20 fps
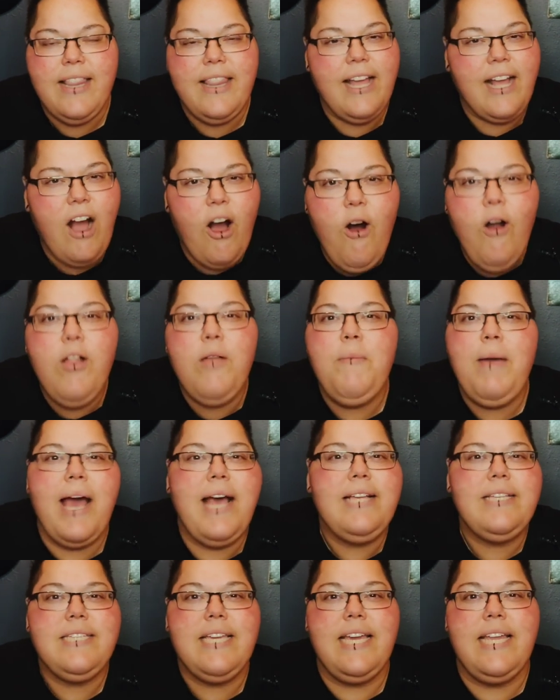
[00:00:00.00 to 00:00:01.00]
Like, all I'm
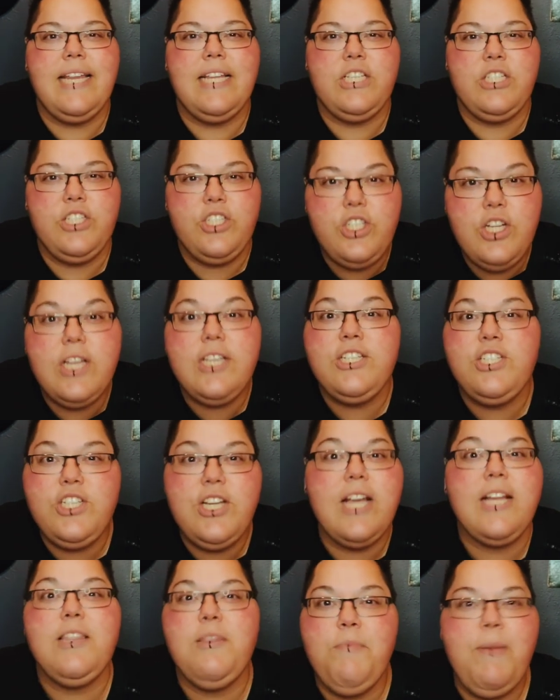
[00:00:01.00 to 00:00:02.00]
asking is just
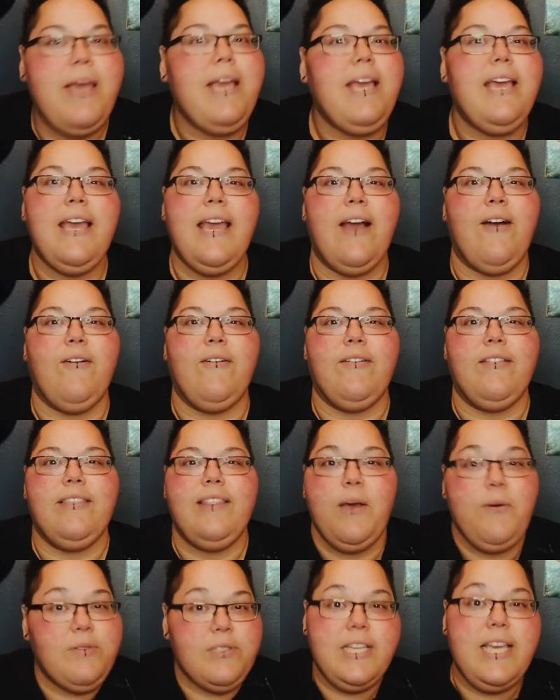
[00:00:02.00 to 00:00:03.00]
check the bank account.
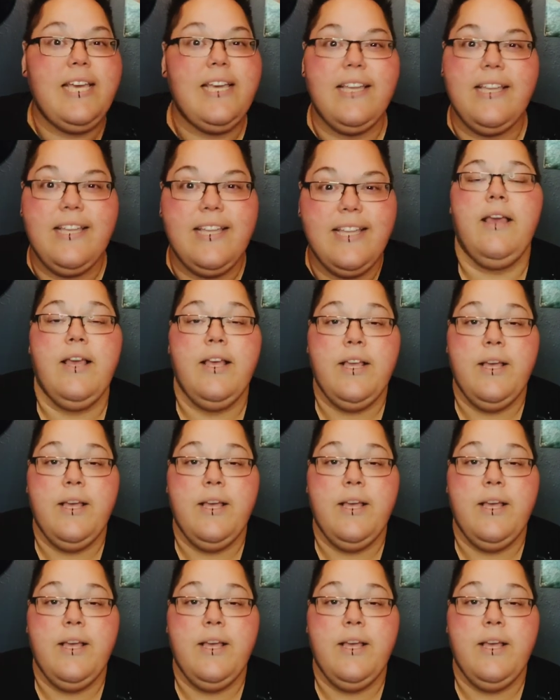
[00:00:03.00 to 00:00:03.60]
That was it.